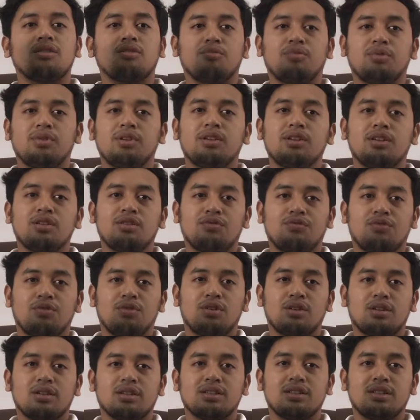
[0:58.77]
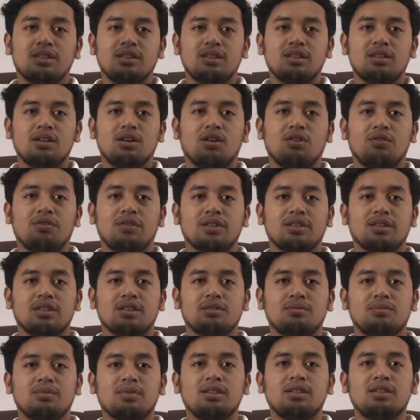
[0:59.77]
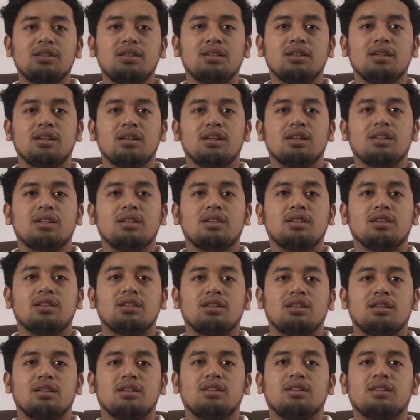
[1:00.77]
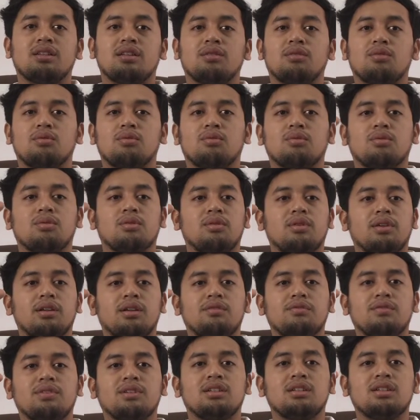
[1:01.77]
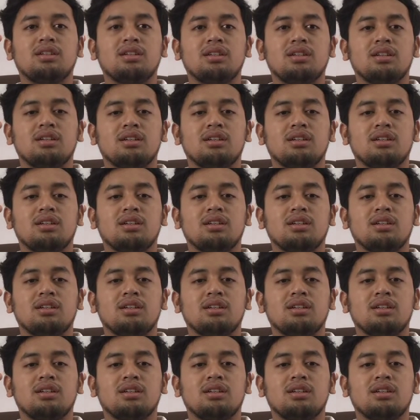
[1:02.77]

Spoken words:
period for a year of assessment in whatever year